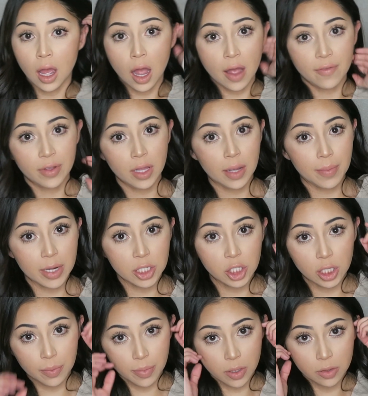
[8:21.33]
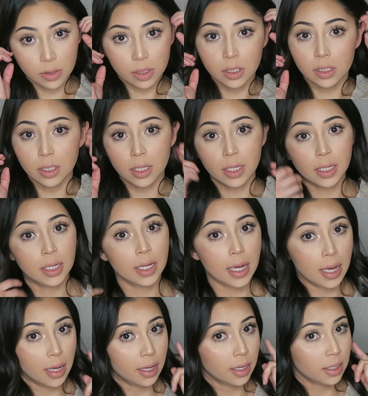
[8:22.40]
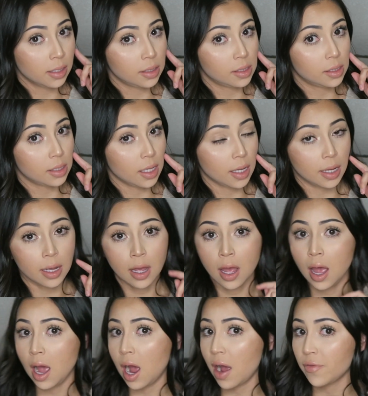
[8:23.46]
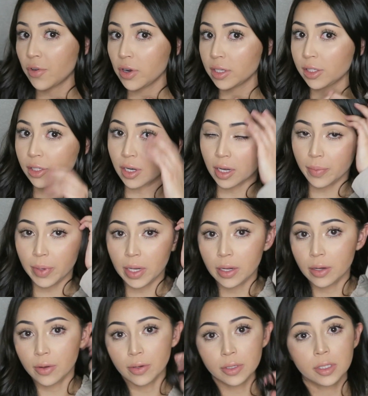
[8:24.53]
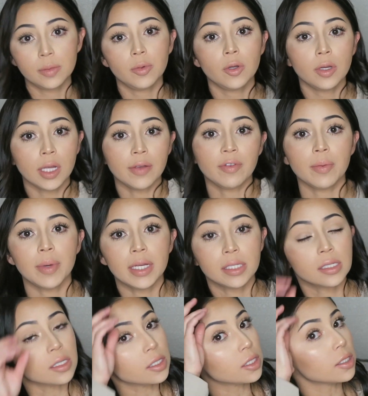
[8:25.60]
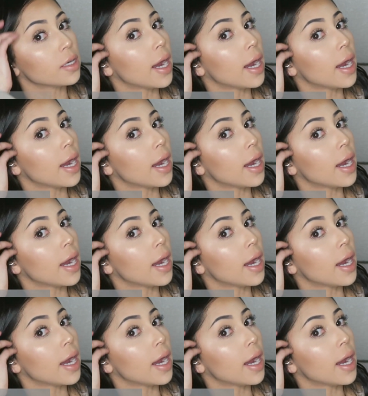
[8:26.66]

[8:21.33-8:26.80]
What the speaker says: I feel like my cheekbones, yes. Like after it started being noticeable, even my sister